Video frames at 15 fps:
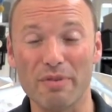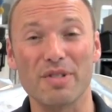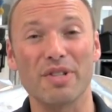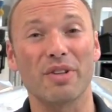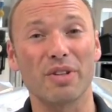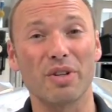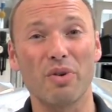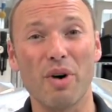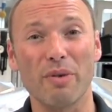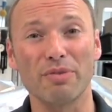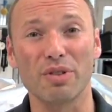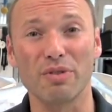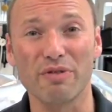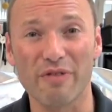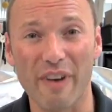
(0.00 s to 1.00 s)
It's going to go up
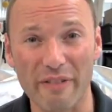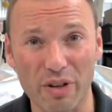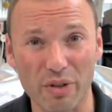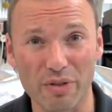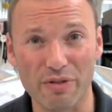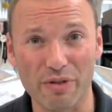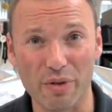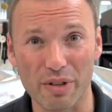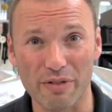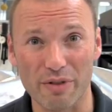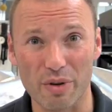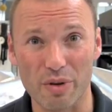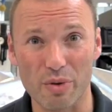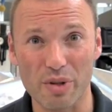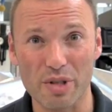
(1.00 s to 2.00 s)
to
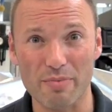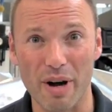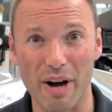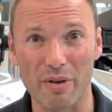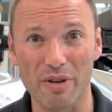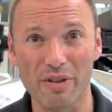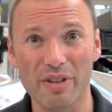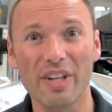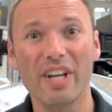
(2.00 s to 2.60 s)
544 horsepower